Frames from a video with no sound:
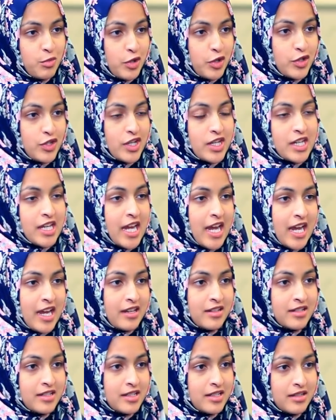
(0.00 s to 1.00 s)
person
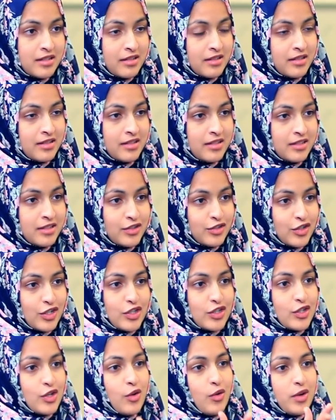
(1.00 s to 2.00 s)
can't
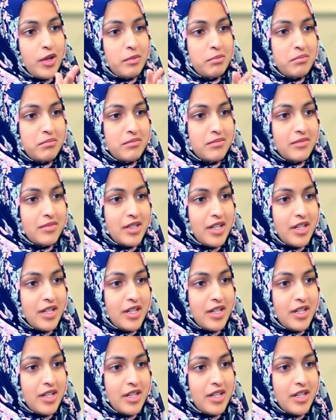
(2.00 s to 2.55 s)
just go and,